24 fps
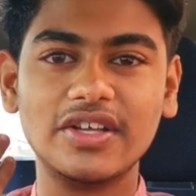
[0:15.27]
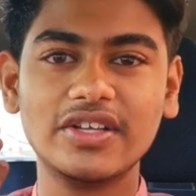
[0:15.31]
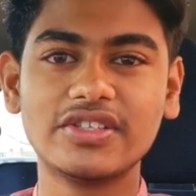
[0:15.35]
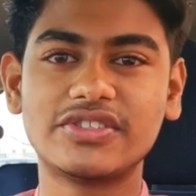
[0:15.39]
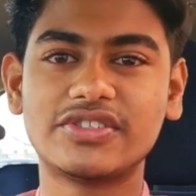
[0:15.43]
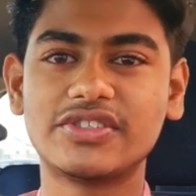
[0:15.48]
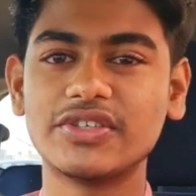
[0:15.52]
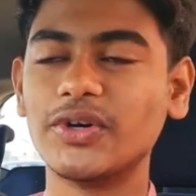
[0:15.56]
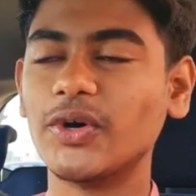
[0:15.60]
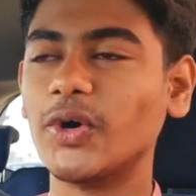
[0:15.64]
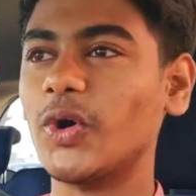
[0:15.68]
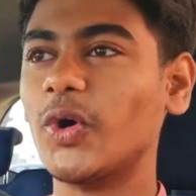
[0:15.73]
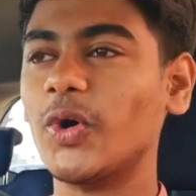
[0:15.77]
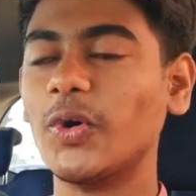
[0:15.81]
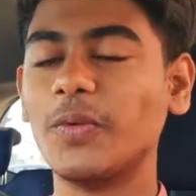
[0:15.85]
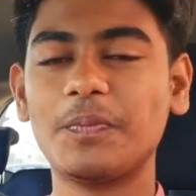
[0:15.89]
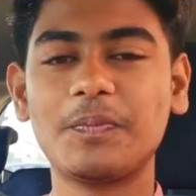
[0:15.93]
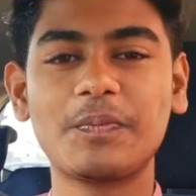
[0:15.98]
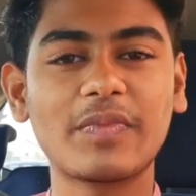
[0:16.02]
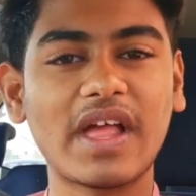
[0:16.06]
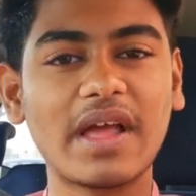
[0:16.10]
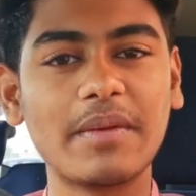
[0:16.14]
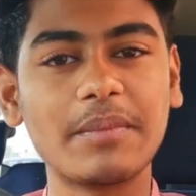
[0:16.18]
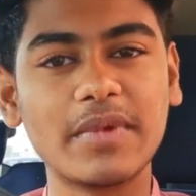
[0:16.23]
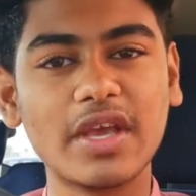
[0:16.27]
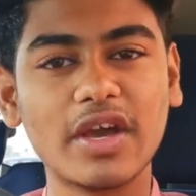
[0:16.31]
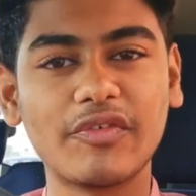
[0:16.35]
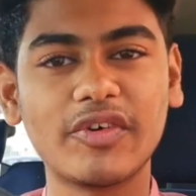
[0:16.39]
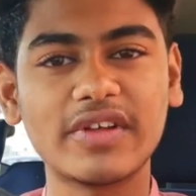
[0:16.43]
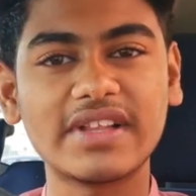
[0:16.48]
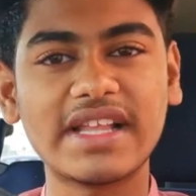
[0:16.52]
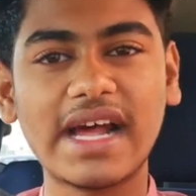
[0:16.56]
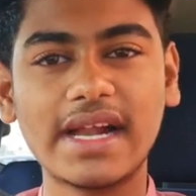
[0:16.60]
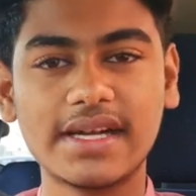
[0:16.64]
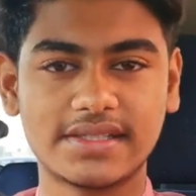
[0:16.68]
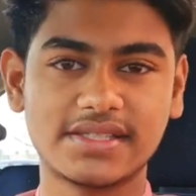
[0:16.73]
So I'm here
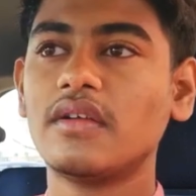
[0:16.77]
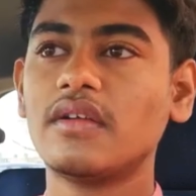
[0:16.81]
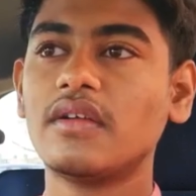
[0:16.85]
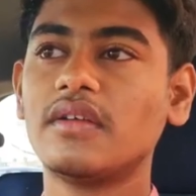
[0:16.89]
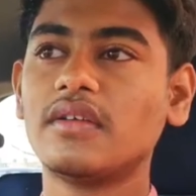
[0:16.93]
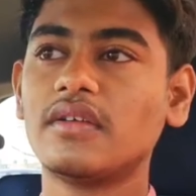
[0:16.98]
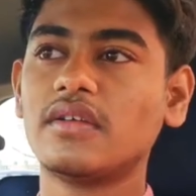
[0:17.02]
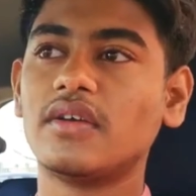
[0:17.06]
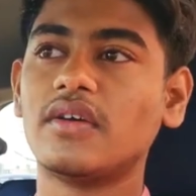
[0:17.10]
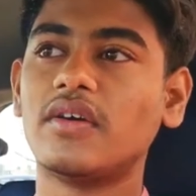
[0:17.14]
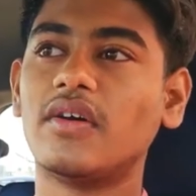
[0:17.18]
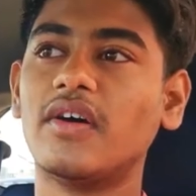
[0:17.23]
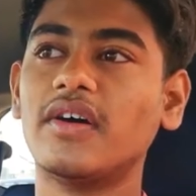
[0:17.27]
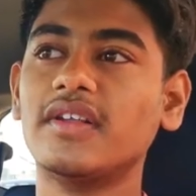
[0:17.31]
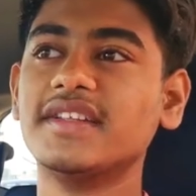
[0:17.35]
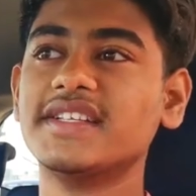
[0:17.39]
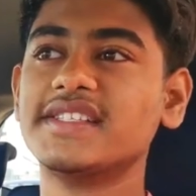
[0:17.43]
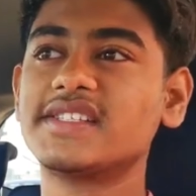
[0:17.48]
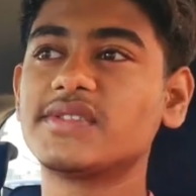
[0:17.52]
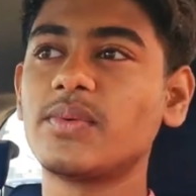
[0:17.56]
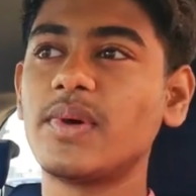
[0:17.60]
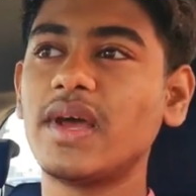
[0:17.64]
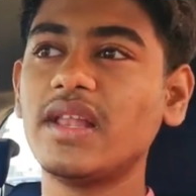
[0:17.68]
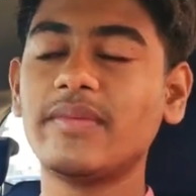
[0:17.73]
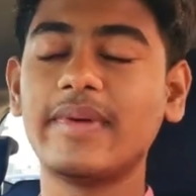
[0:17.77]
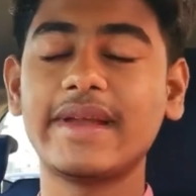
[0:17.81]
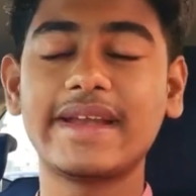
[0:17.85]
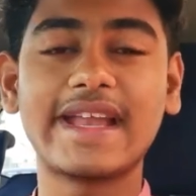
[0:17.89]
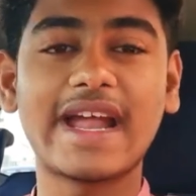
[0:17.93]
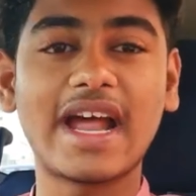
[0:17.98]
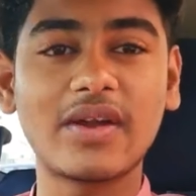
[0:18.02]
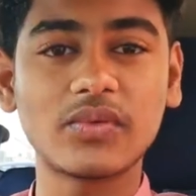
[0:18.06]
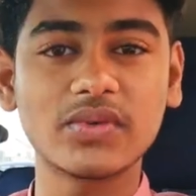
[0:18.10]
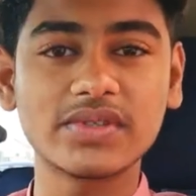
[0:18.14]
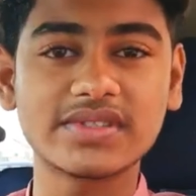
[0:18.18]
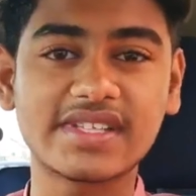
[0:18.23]
for that. All this while my
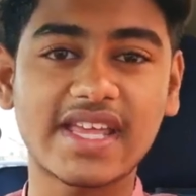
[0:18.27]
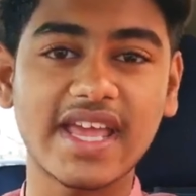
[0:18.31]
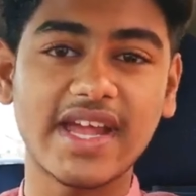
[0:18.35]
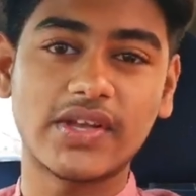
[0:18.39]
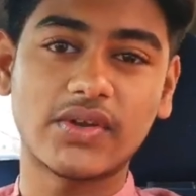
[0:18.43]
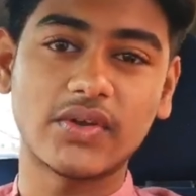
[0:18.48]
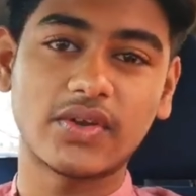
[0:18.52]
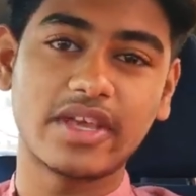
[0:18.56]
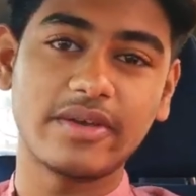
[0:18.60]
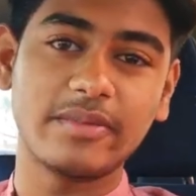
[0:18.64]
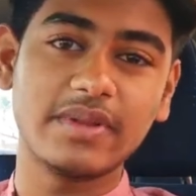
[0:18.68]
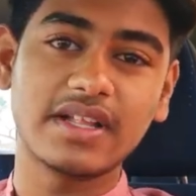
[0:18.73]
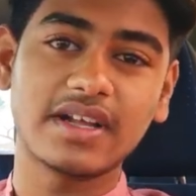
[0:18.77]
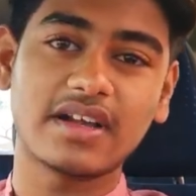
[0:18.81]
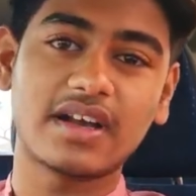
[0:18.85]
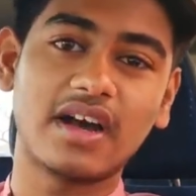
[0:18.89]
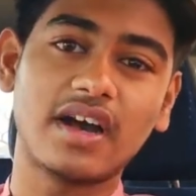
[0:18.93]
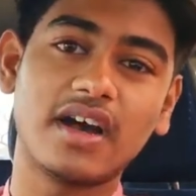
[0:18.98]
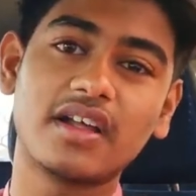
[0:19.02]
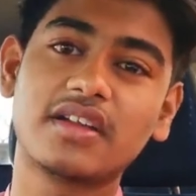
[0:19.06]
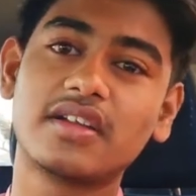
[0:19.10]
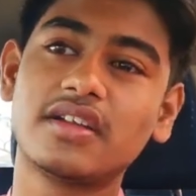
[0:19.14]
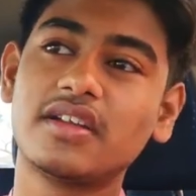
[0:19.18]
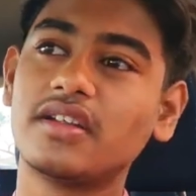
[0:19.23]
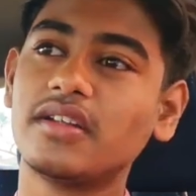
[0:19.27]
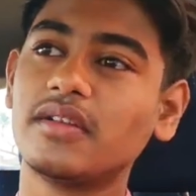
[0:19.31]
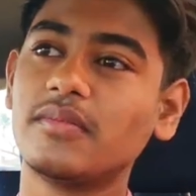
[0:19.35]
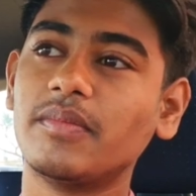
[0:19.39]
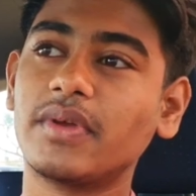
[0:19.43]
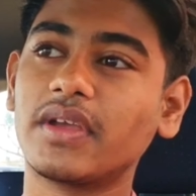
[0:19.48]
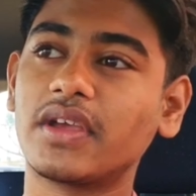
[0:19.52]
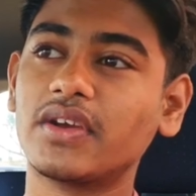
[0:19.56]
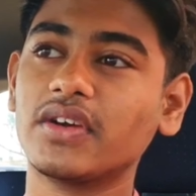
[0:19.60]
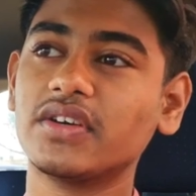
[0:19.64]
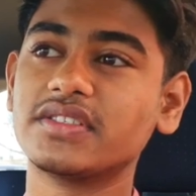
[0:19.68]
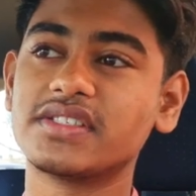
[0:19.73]
dad was scared to give me the car
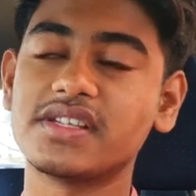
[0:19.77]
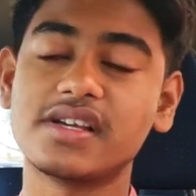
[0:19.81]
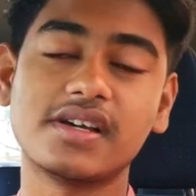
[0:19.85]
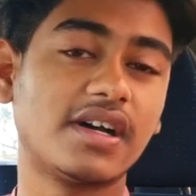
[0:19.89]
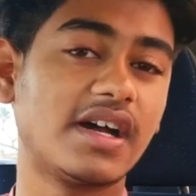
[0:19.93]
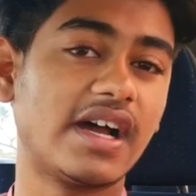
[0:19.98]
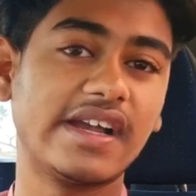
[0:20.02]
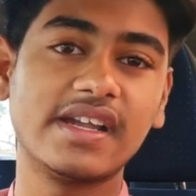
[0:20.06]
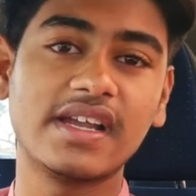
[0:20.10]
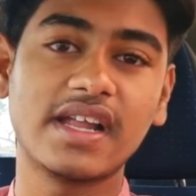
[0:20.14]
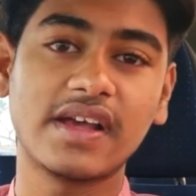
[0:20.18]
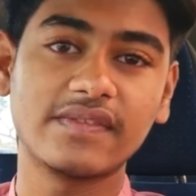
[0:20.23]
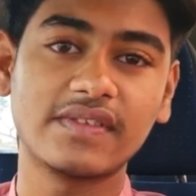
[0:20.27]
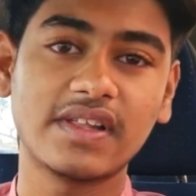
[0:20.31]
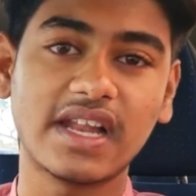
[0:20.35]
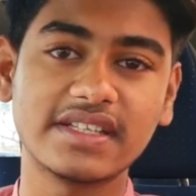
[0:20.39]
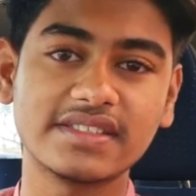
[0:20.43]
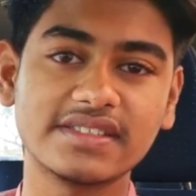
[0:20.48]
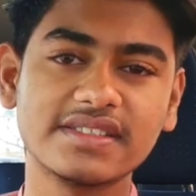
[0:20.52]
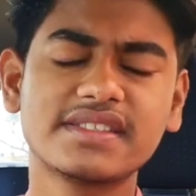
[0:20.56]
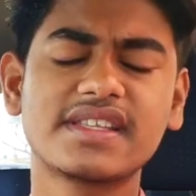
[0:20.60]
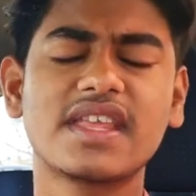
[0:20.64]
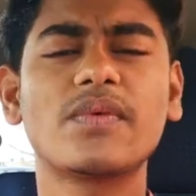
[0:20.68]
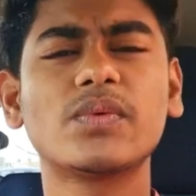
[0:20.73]
because I didn't have the license.